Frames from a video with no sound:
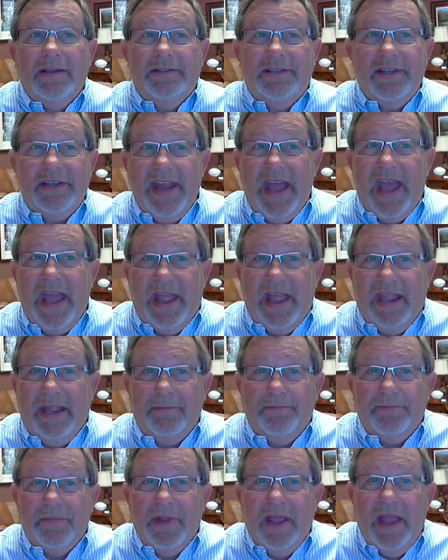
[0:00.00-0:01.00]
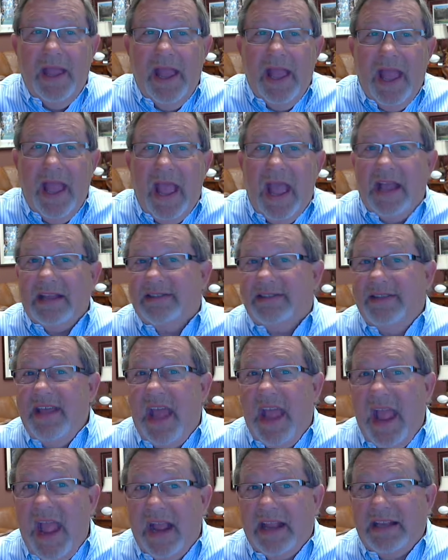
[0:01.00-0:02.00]
Today, as
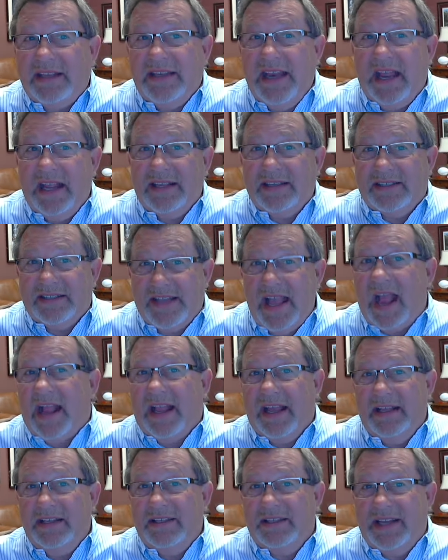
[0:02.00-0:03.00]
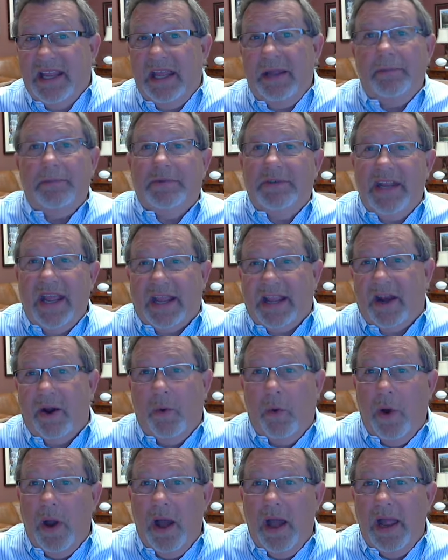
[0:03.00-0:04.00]
the hectic seconds keep ticking
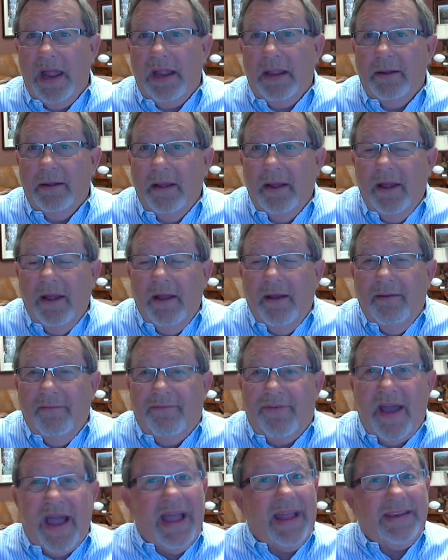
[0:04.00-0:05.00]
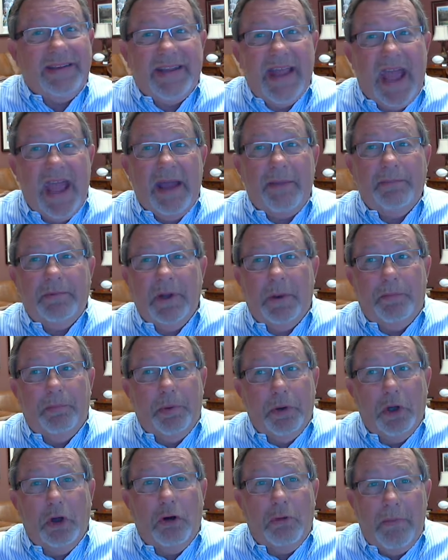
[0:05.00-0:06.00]
away, find time to
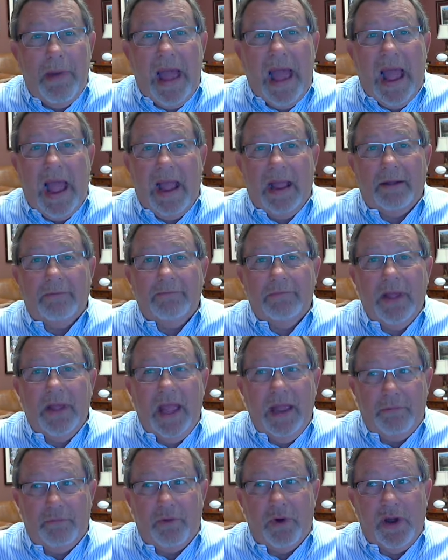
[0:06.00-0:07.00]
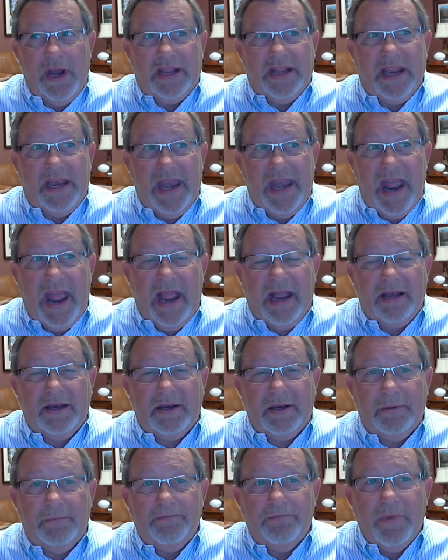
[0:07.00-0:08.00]
pull back and reconnect.
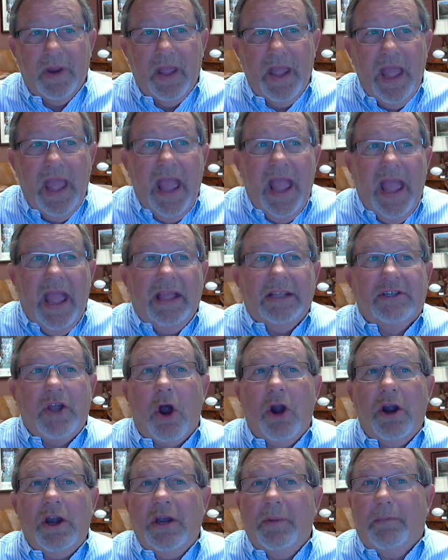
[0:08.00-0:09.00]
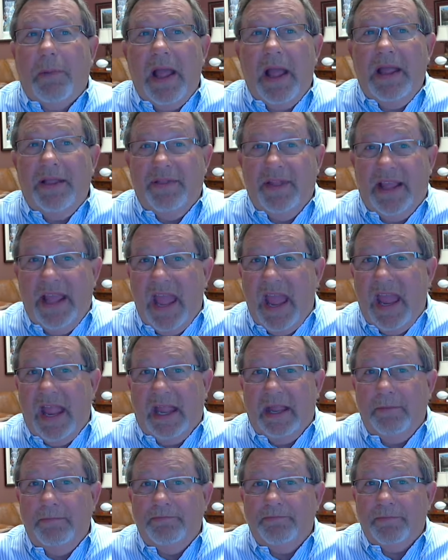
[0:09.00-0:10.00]
It's hard to play the
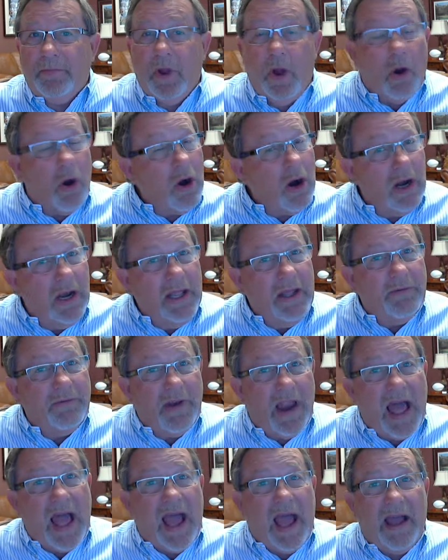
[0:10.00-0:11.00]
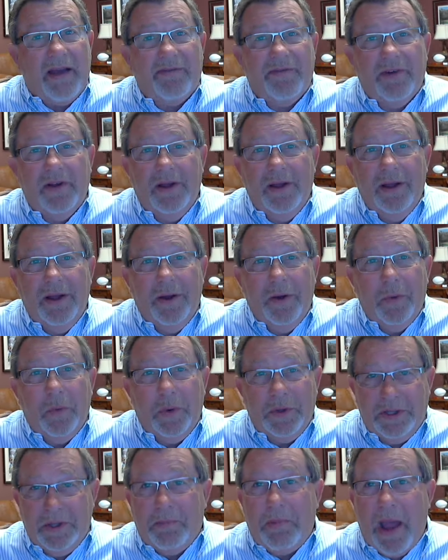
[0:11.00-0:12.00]
game or live life
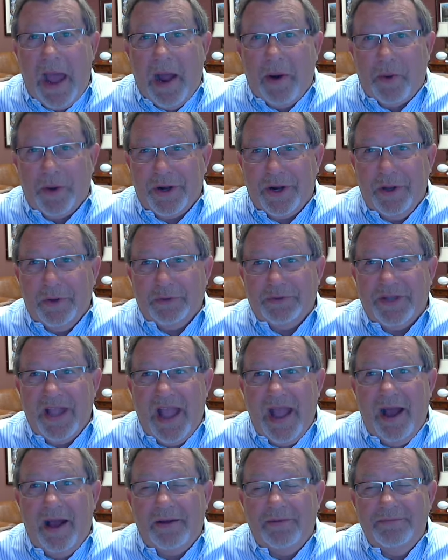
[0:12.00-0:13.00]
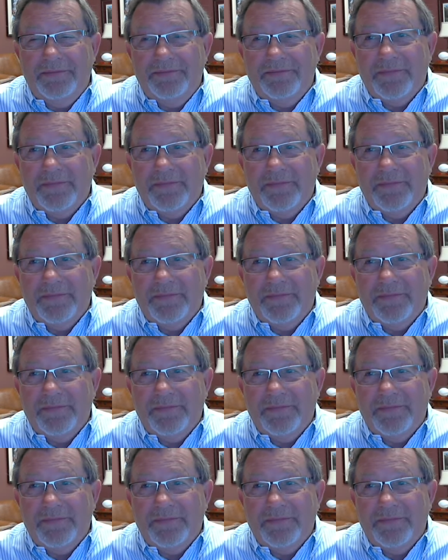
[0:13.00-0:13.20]
when the power goes out.